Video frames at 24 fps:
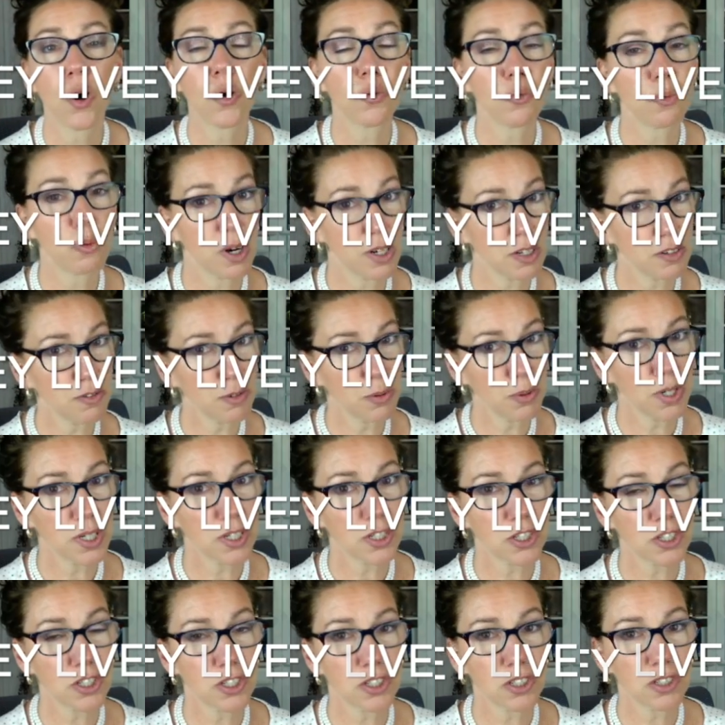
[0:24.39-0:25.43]
One of
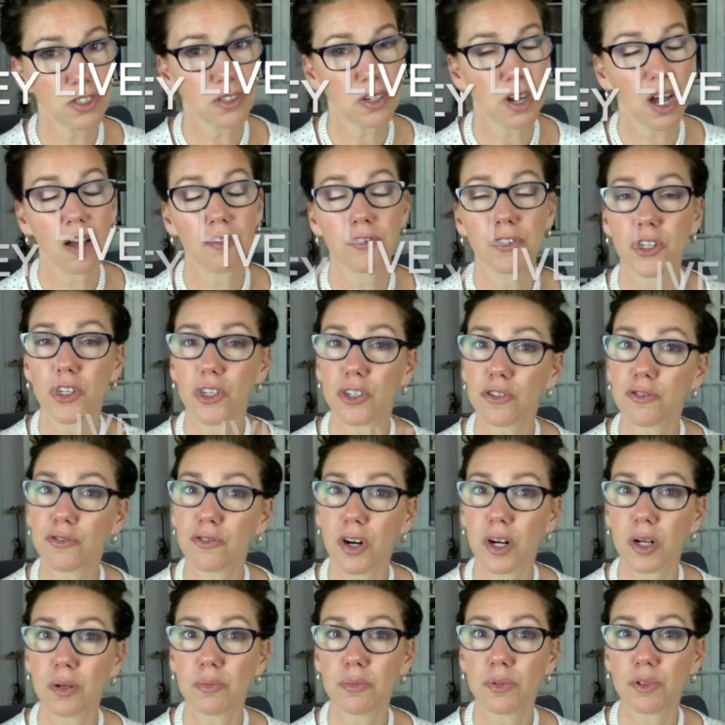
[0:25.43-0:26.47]
which I've heard
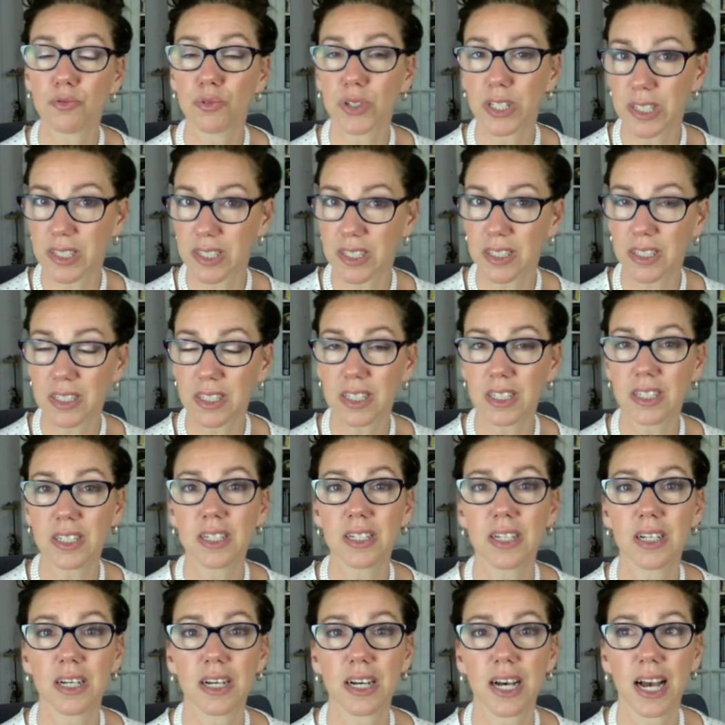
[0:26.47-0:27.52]
from
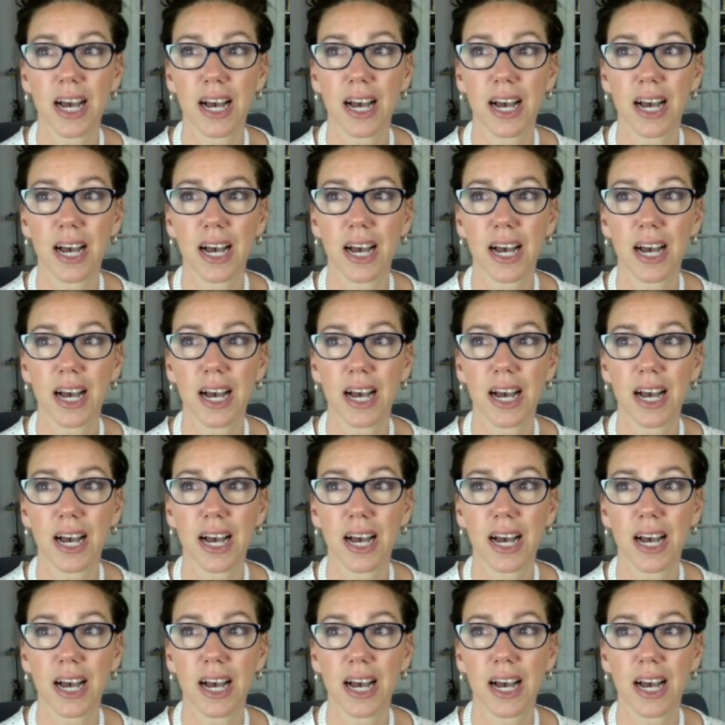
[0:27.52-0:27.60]
recently,